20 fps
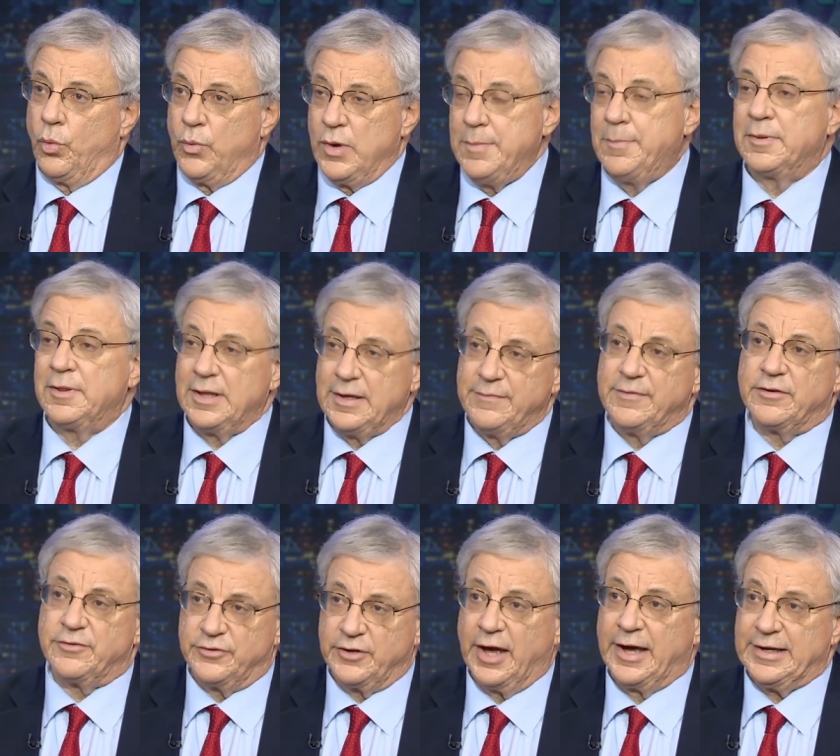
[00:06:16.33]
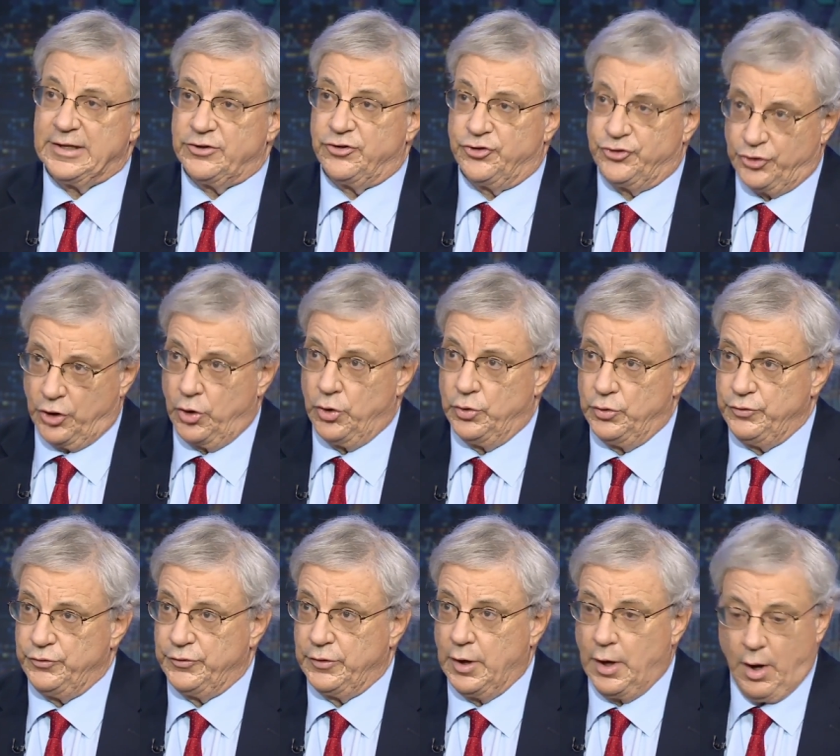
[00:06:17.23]
we believe the science
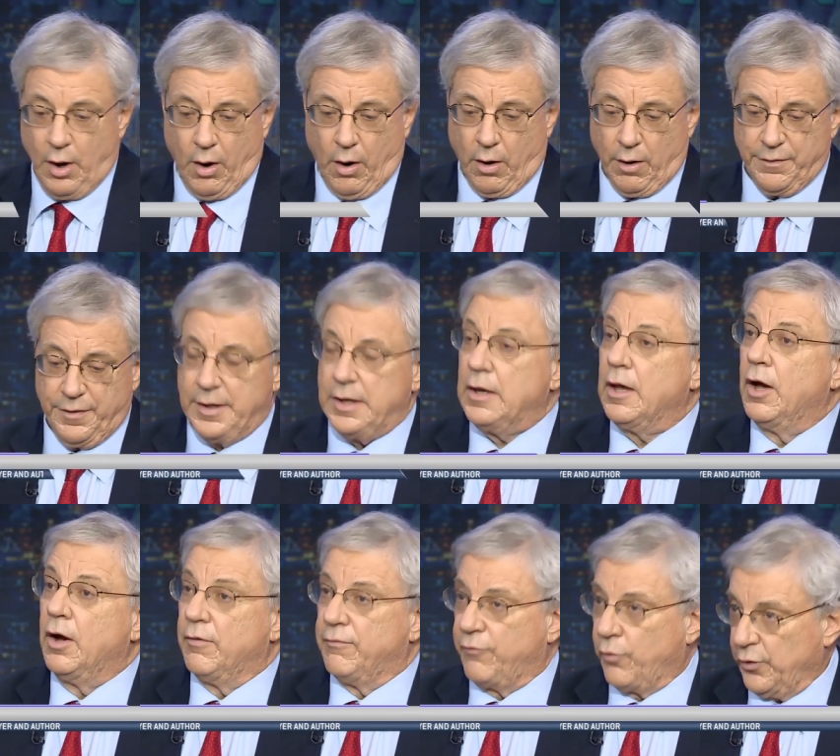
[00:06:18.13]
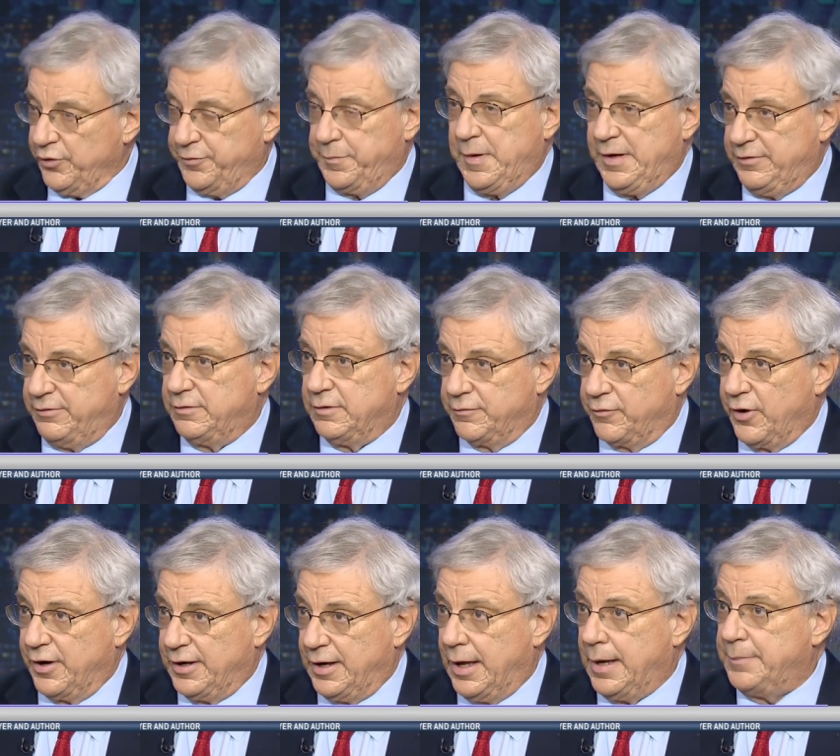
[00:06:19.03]
shows are the 4 species of
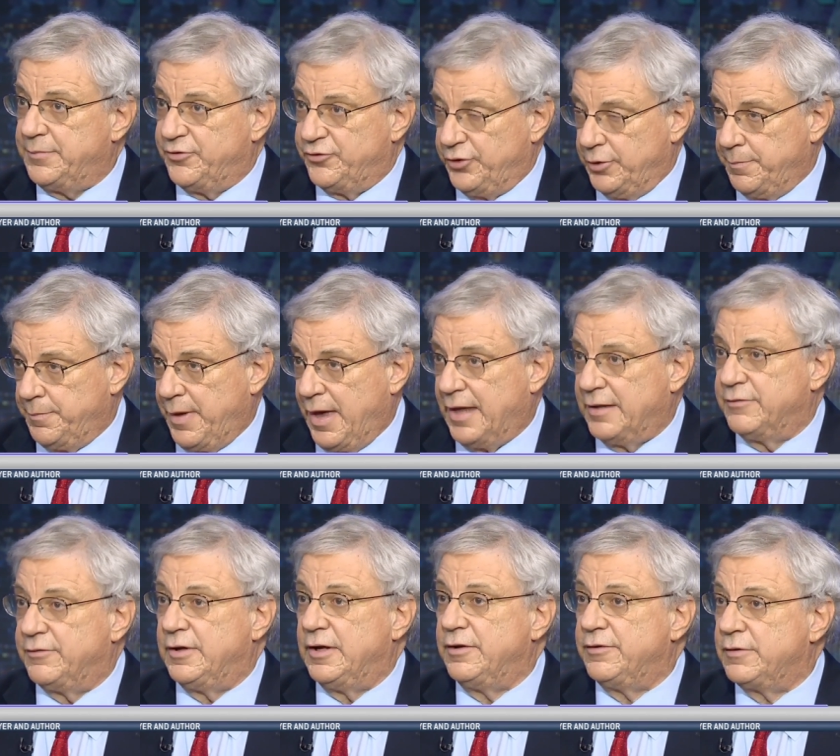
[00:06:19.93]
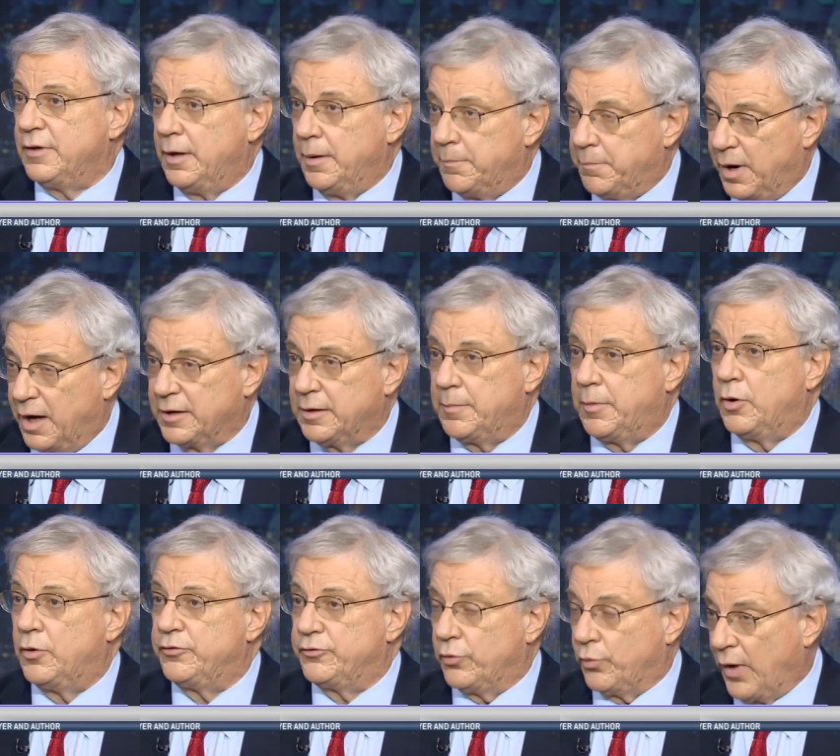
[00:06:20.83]
great apes, chimpanzees,
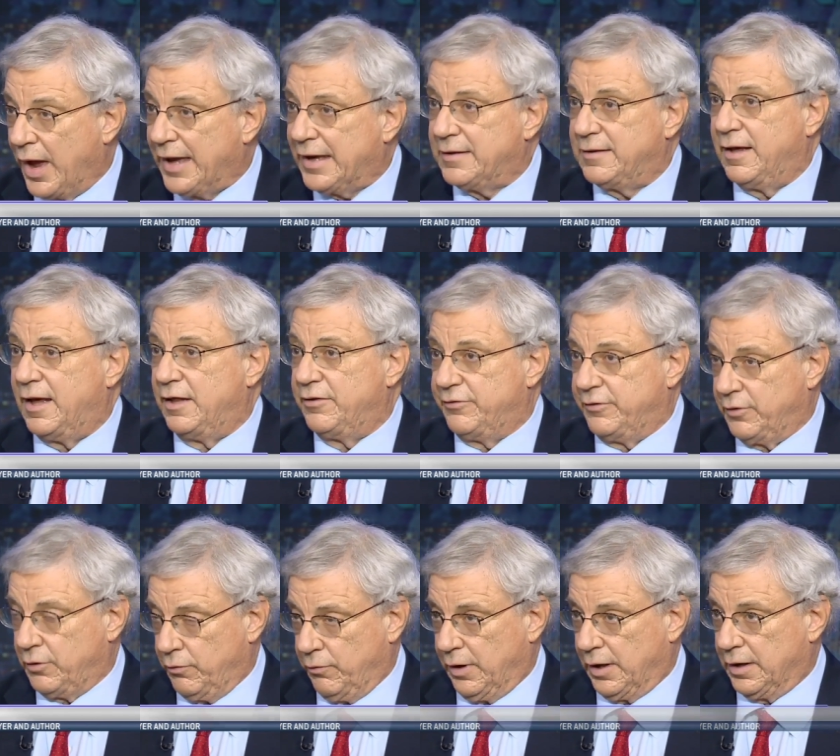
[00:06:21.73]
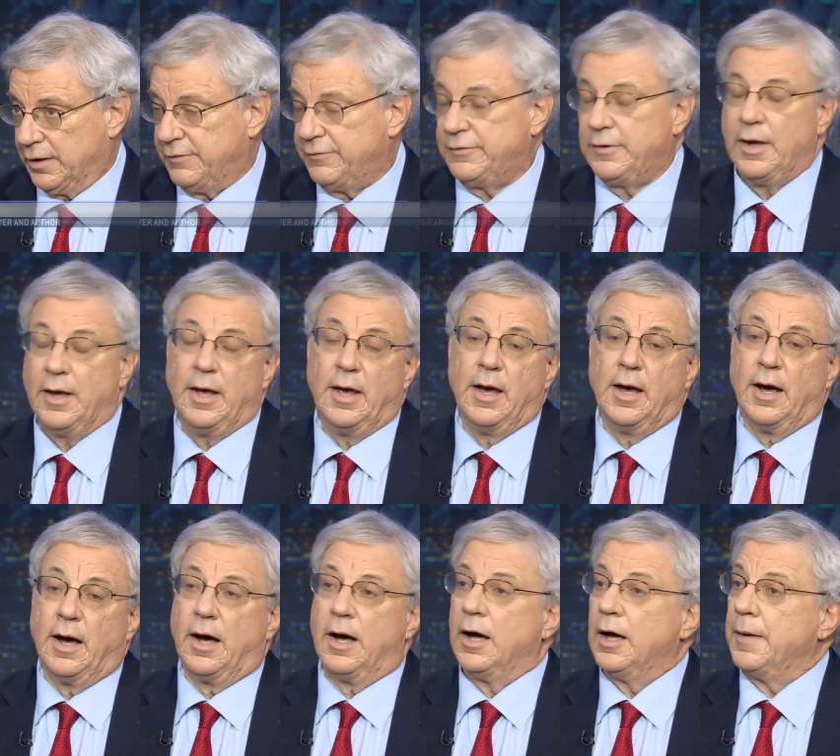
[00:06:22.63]
bonobos, orangutans, and gorillas,
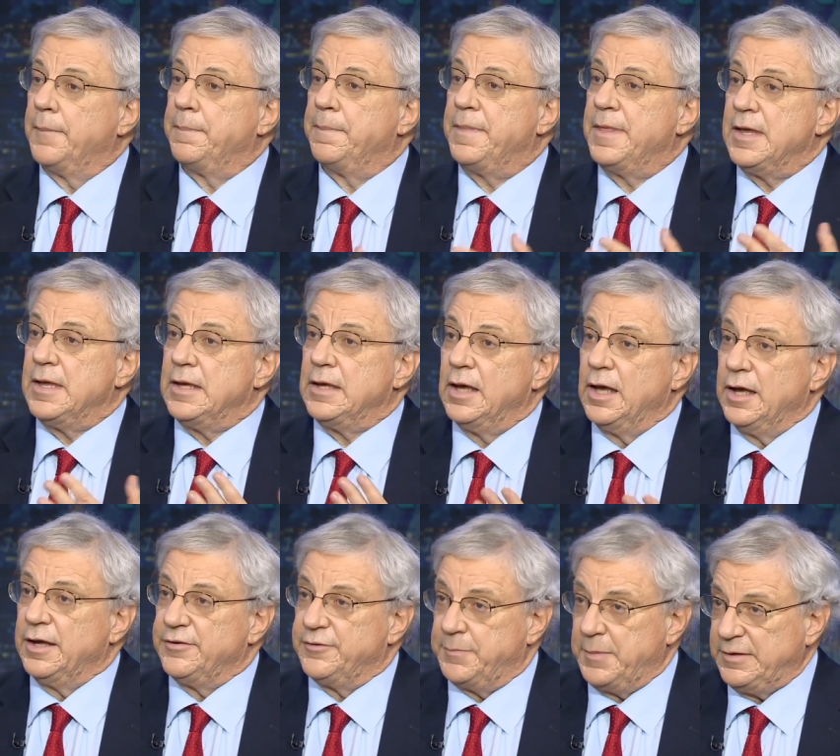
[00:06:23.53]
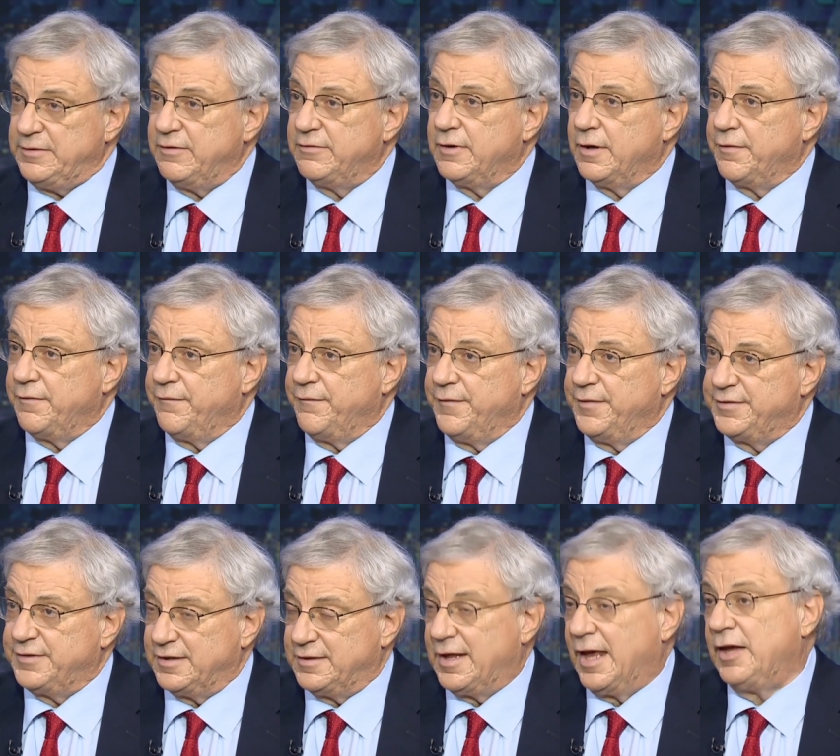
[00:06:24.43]
the species of
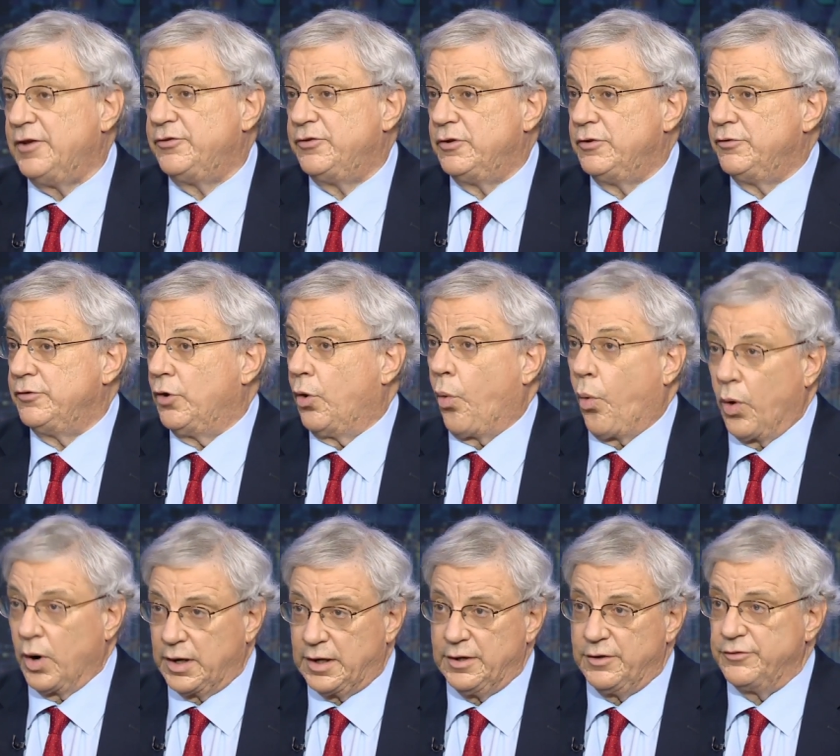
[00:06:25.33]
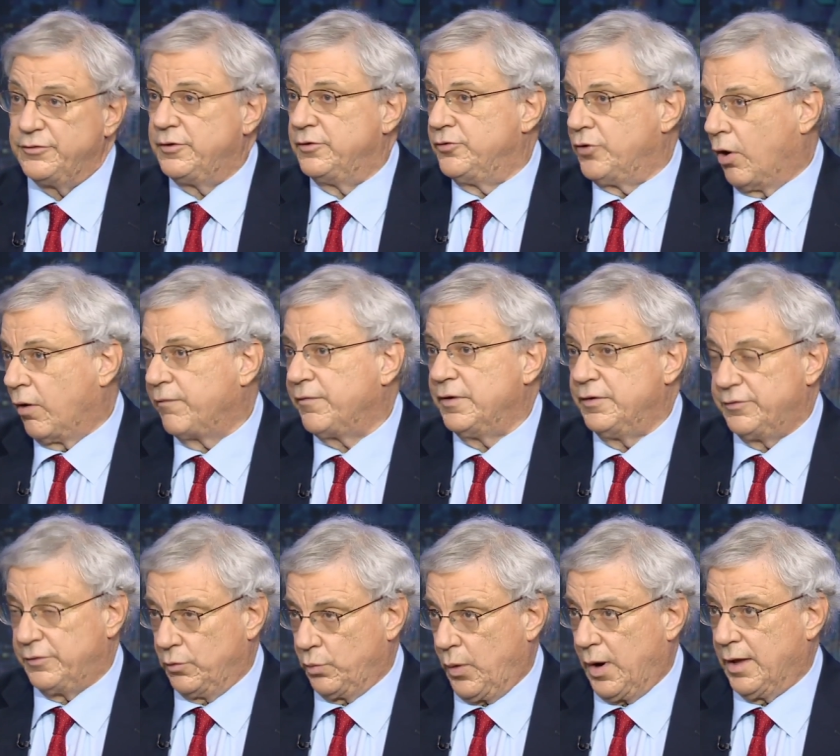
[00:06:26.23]
cetaceans, orcas,
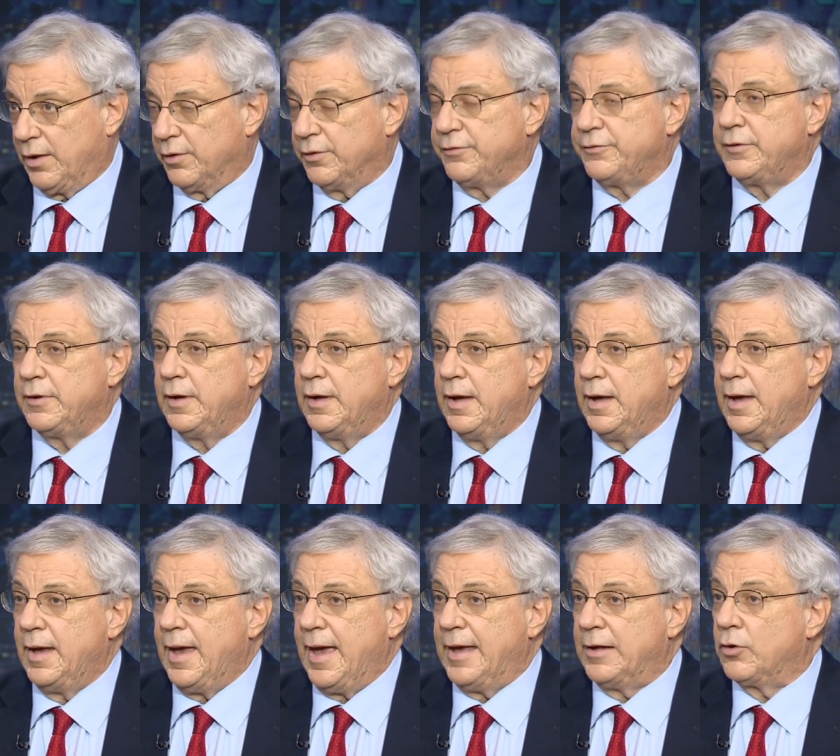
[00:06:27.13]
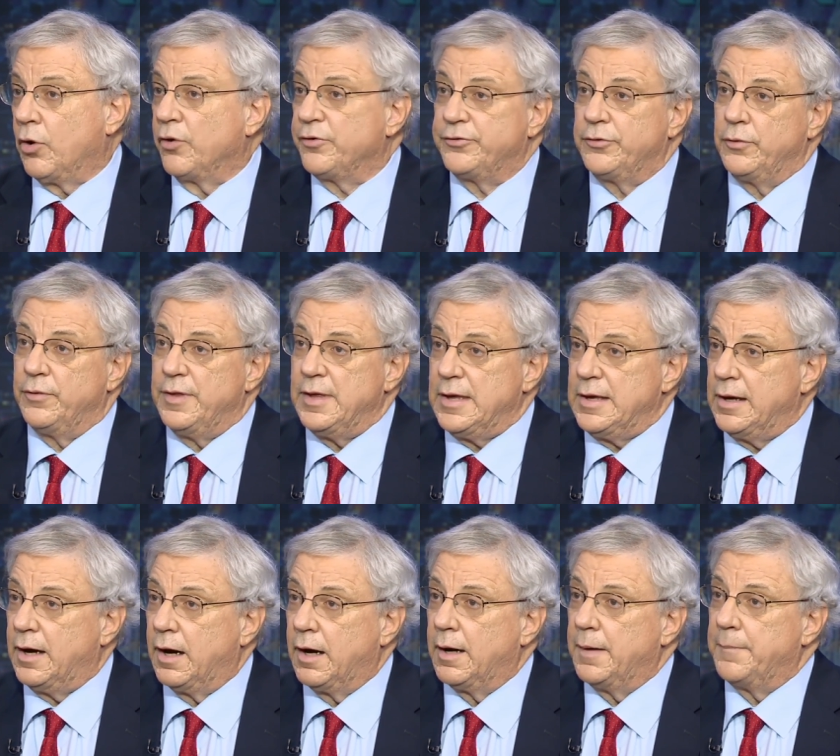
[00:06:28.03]
dolphins, and whales, and also the